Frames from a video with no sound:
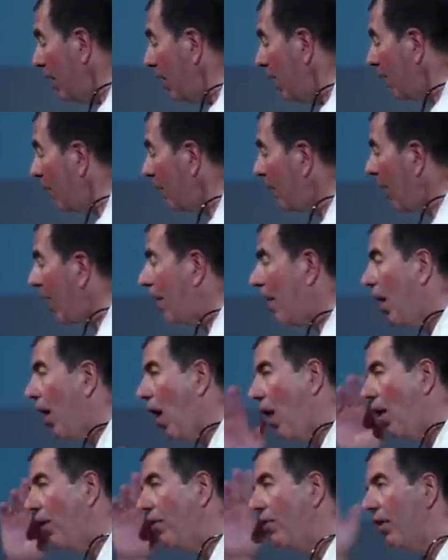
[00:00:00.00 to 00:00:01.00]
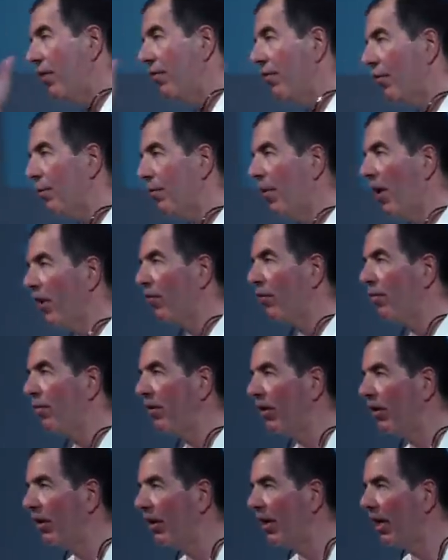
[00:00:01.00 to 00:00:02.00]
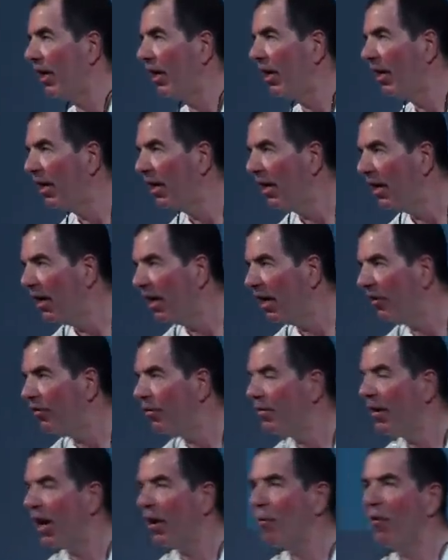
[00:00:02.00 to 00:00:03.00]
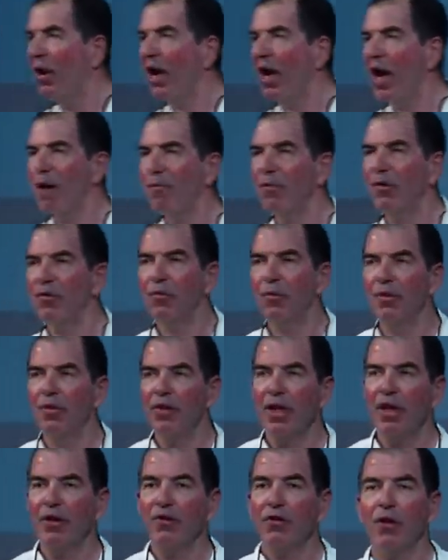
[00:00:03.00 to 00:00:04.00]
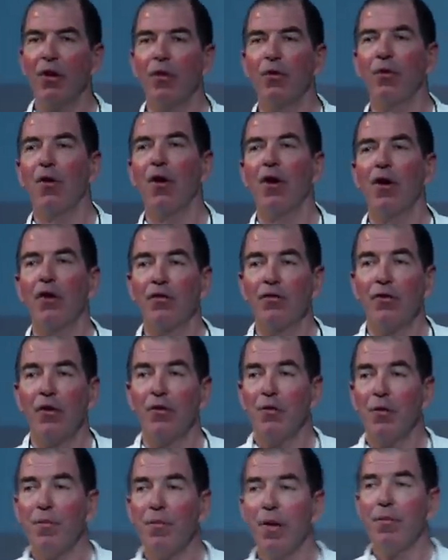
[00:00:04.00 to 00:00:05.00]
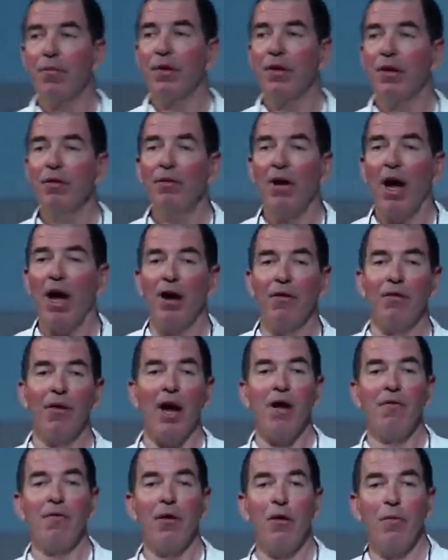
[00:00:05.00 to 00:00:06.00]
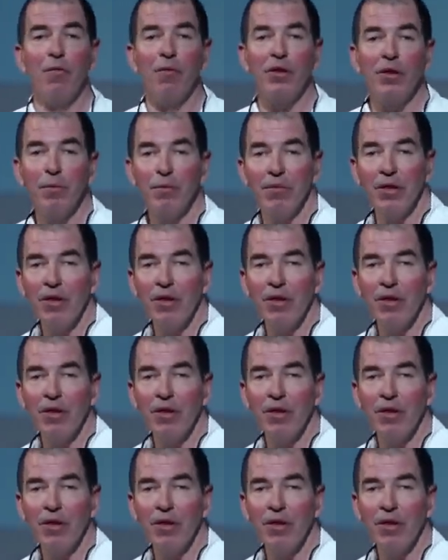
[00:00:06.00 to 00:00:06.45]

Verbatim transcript: the psychology of responsibility, is about what happens when things go wrong. So remember, I arrive home with the